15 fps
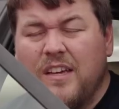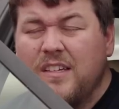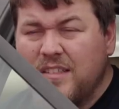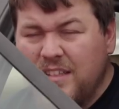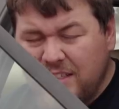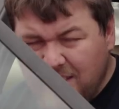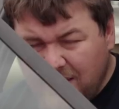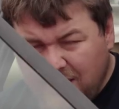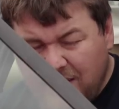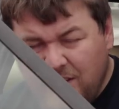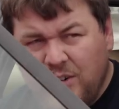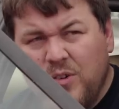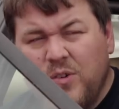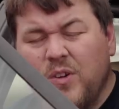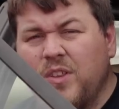They're taking
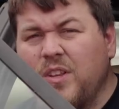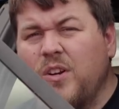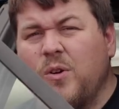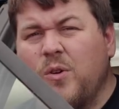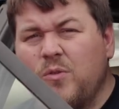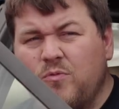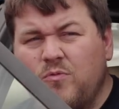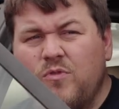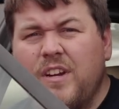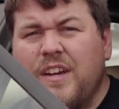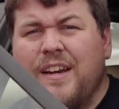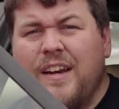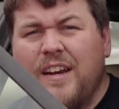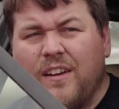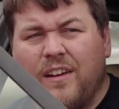longer than I would
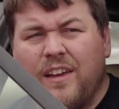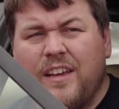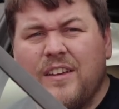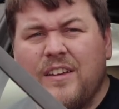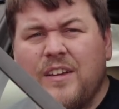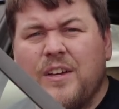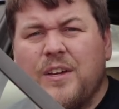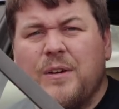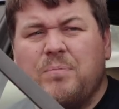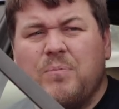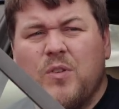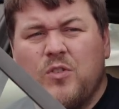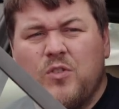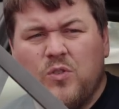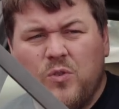really like
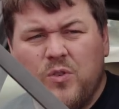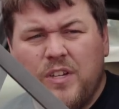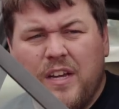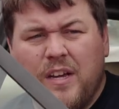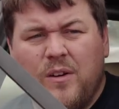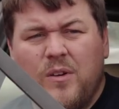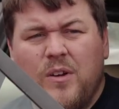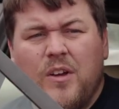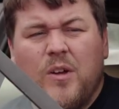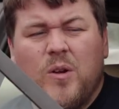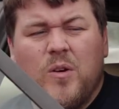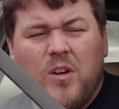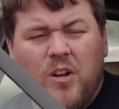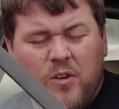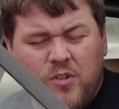to sort out.
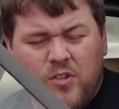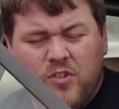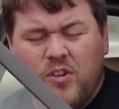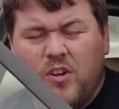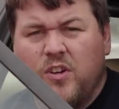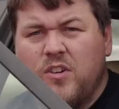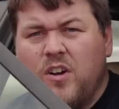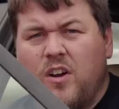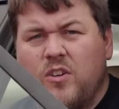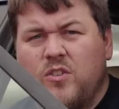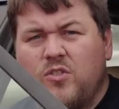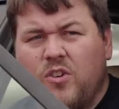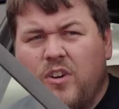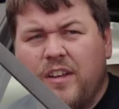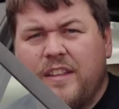Lotus are
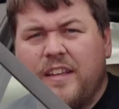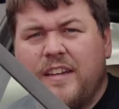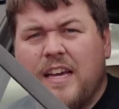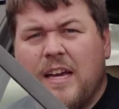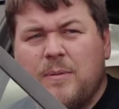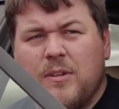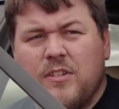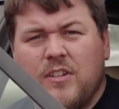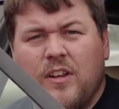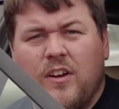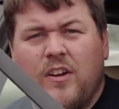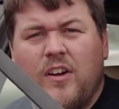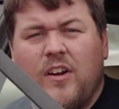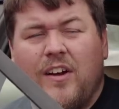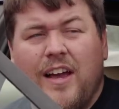trying their damnedest, and
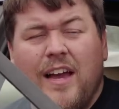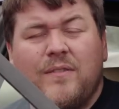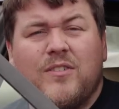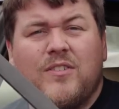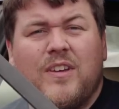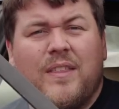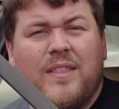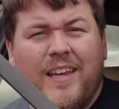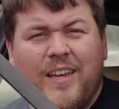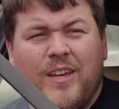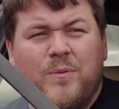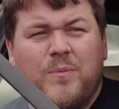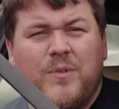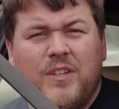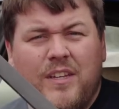I have to say thank you
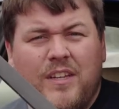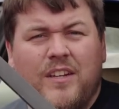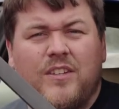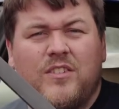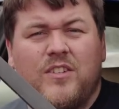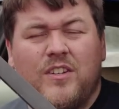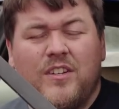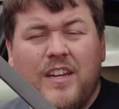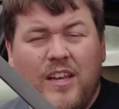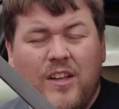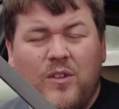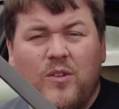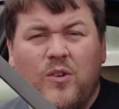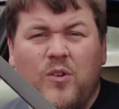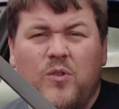in particular to
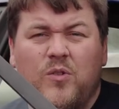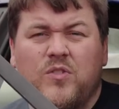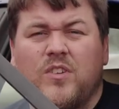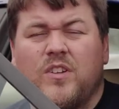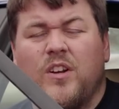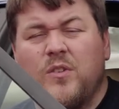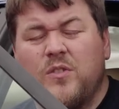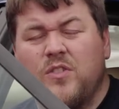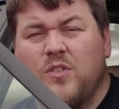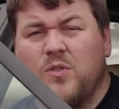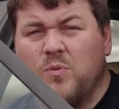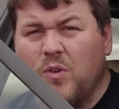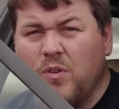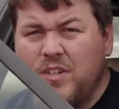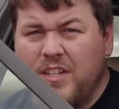Neil, who's Lotus's
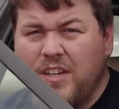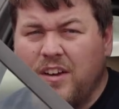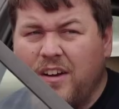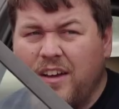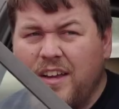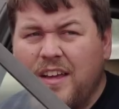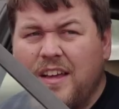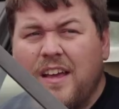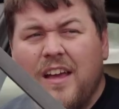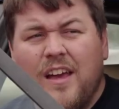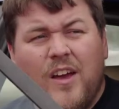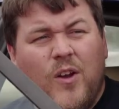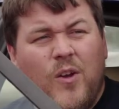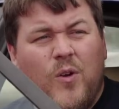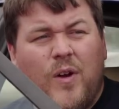warranty guy,
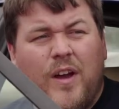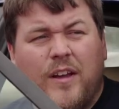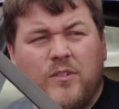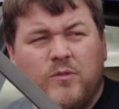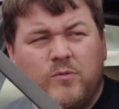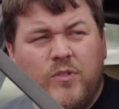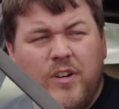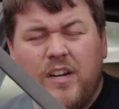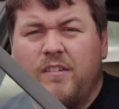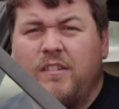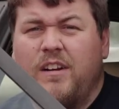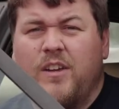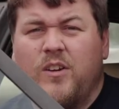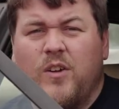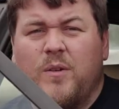who has really,
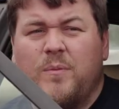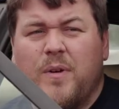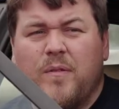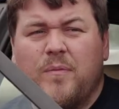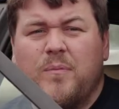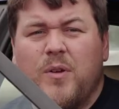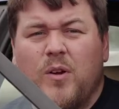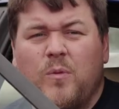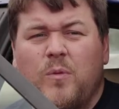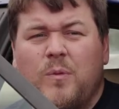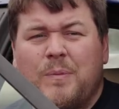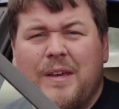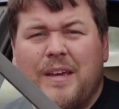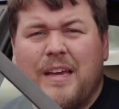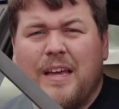really gone above and beyond with
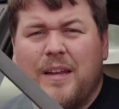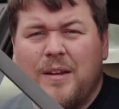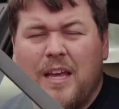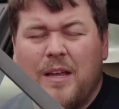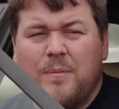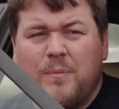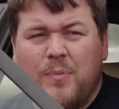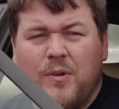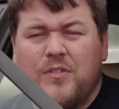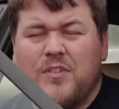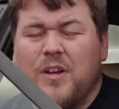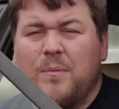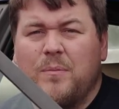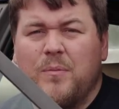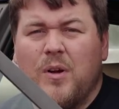me and puts up